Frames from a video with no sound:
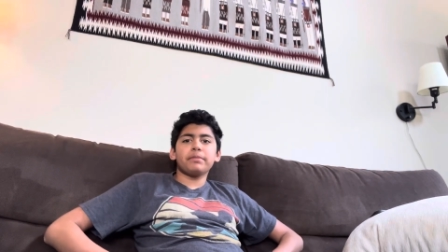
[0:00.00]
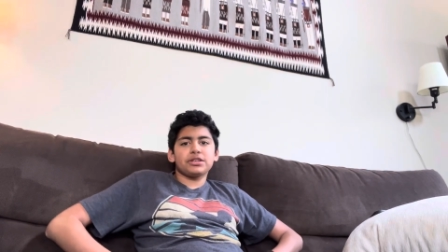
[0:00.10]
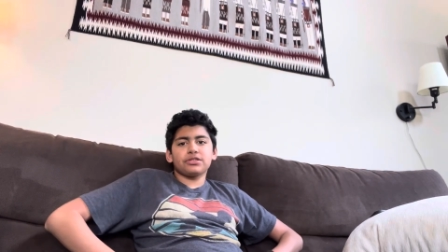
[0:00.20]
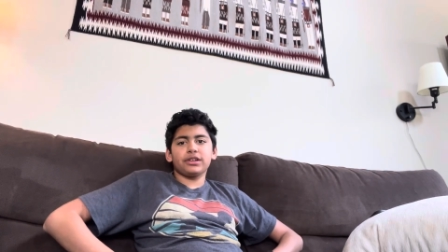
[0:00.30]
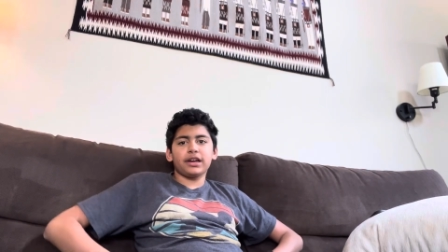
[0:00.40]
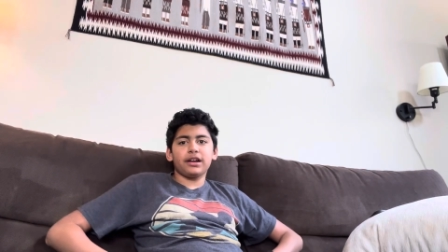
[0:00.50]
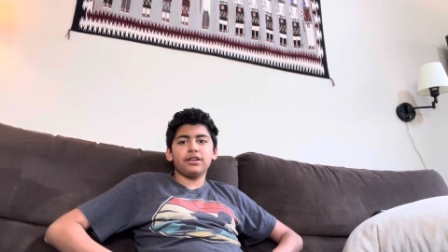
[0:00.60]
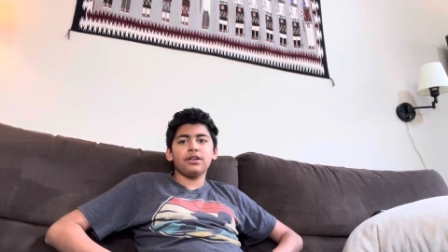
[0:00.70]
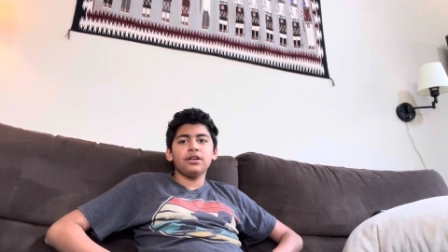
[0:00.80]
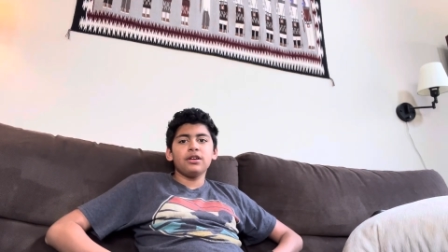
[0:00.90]
Basically, kind
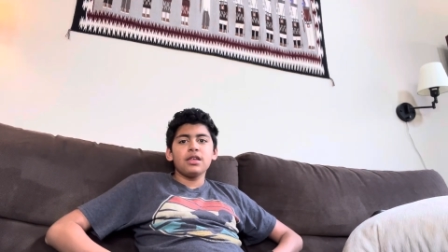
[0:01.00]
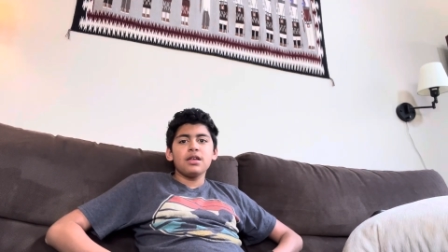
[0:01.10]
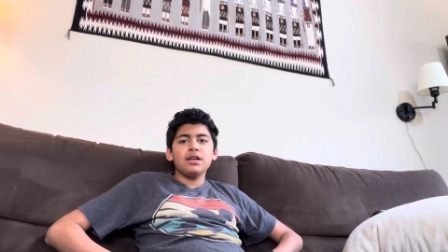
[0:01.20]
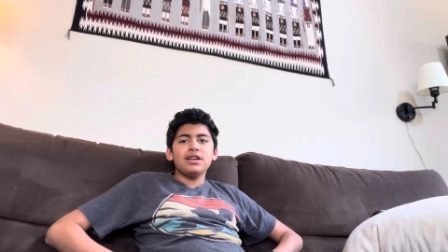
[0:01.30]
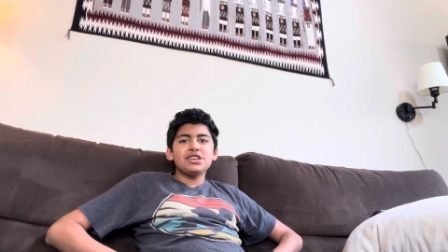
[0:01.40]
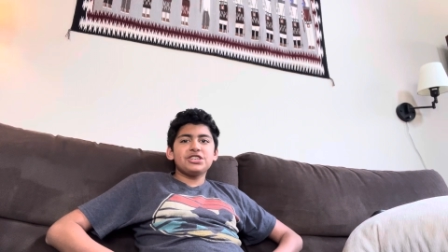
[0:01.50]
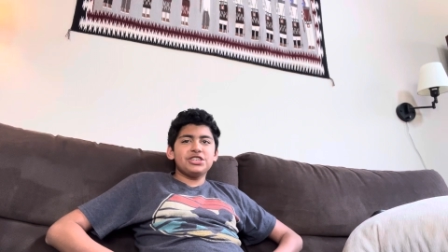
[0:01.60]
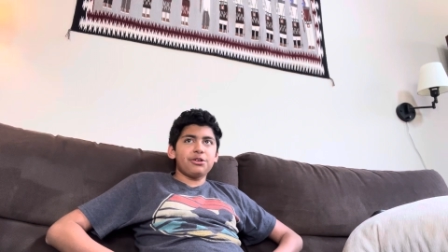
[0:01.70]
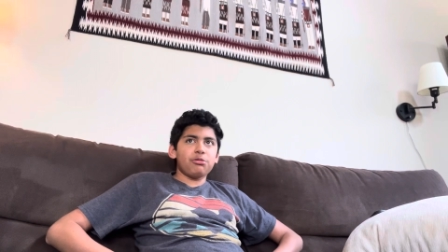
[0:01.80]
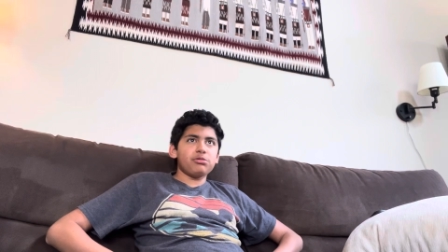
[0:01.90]
of
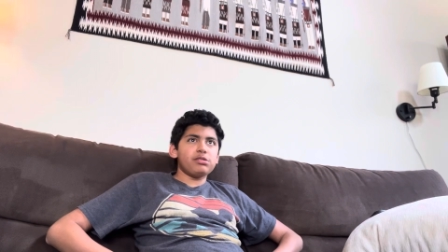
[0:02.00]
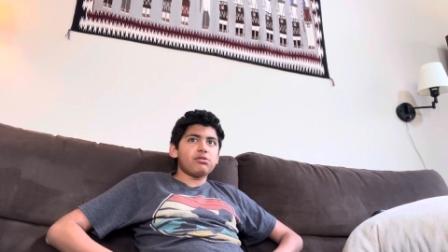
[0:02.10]
secretly